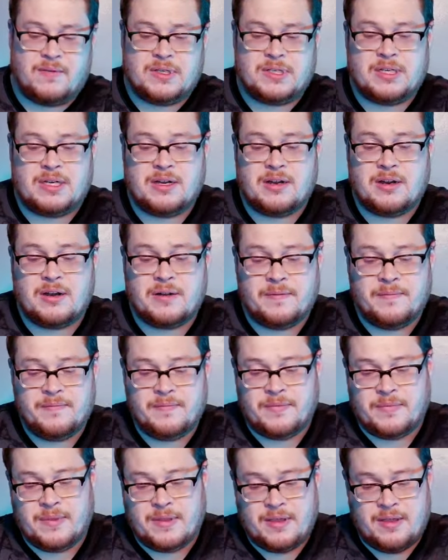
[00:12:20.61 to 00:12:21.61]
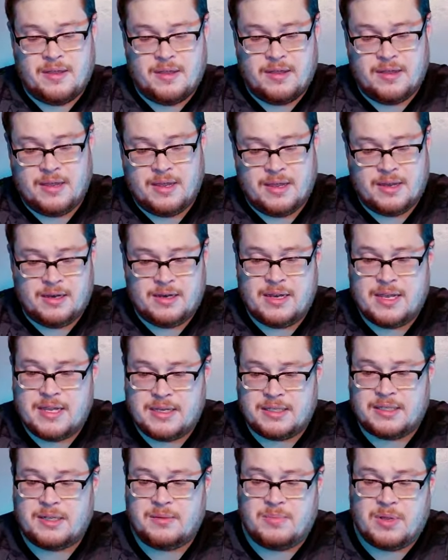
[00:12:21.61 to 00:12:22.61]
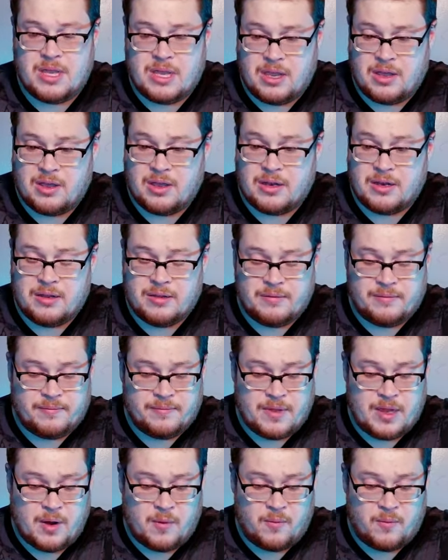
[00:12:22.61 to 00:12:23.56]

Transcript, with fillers: us here? It needs to be good. It